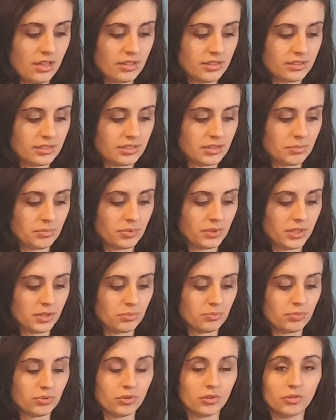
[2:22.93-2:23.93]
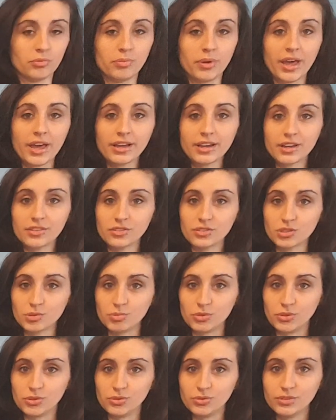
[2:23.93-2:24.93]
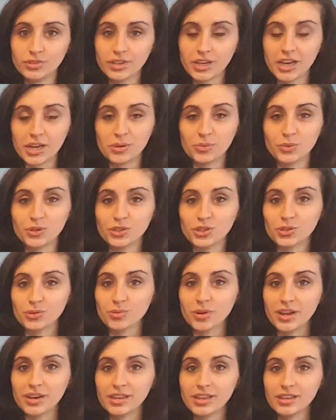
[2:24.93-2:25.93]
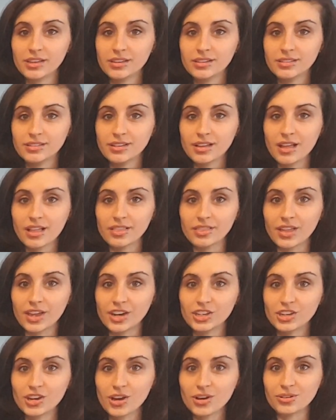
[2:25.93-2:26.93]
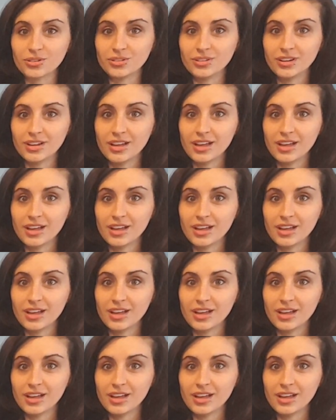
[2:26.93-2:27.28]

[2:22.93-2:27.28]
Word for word: simply pull back on the spoon, and when you're ready, let it go.